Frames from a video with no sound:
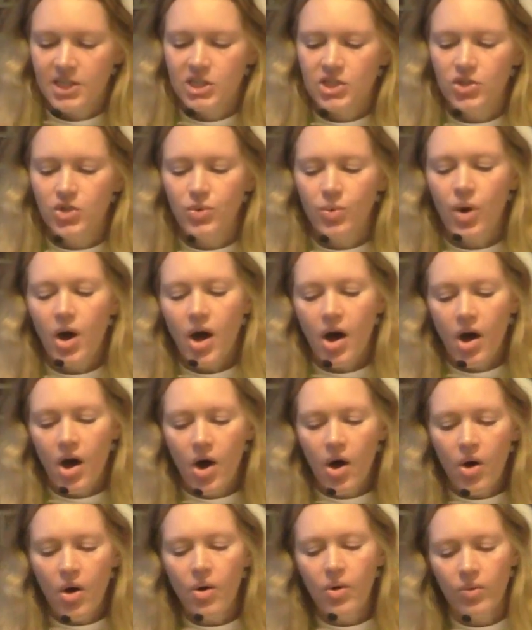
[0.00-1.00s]
to
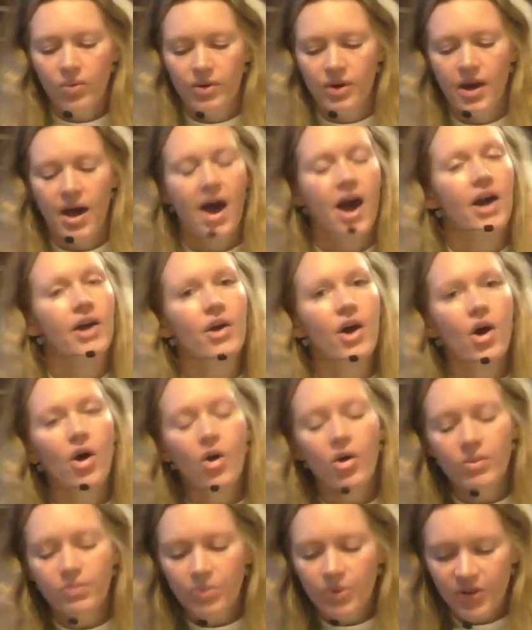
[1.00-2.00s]
hone our
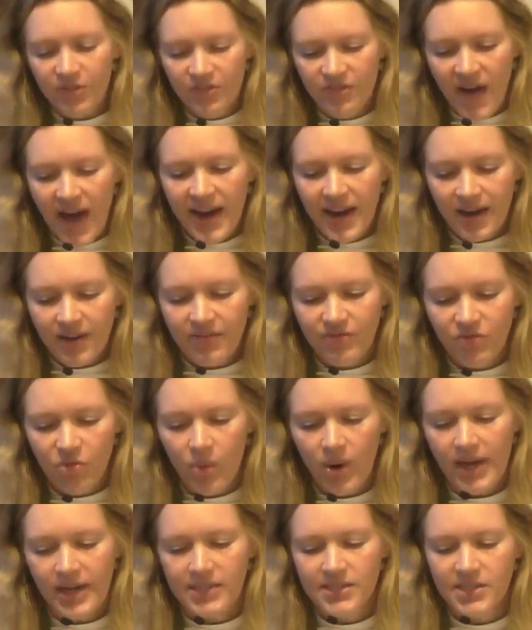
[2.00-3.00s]
own prophetic
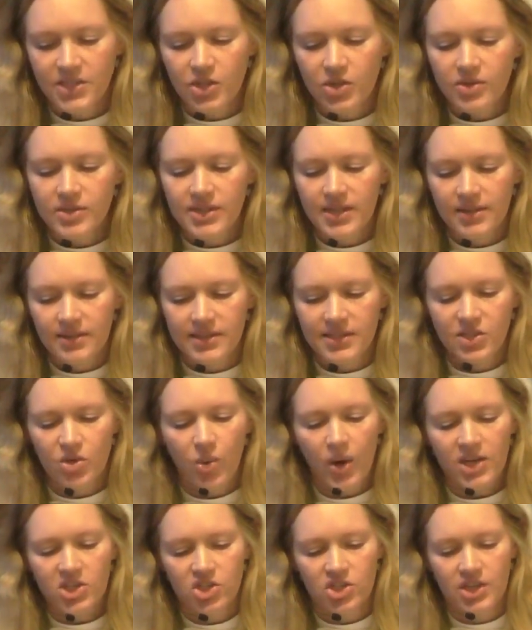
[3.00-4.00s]
voice using this
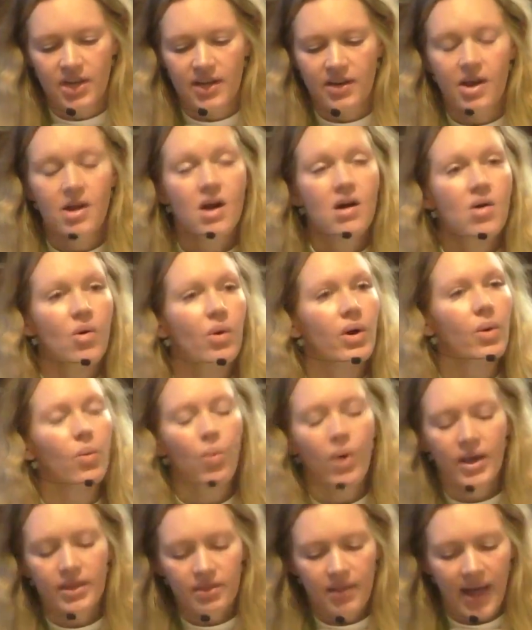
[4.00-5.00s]
question or
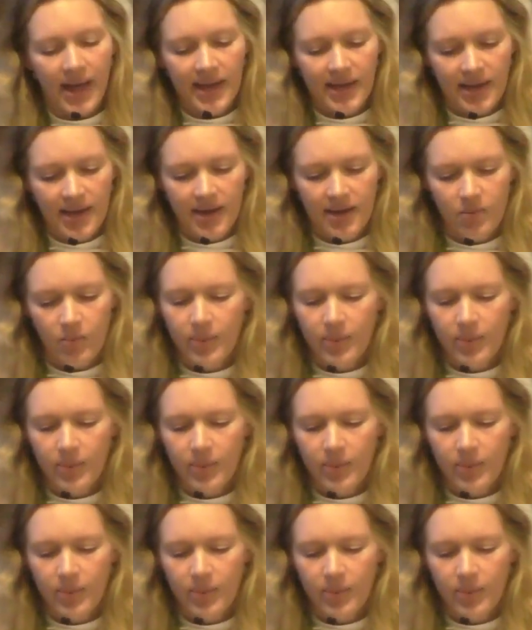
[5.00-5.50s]
one like it?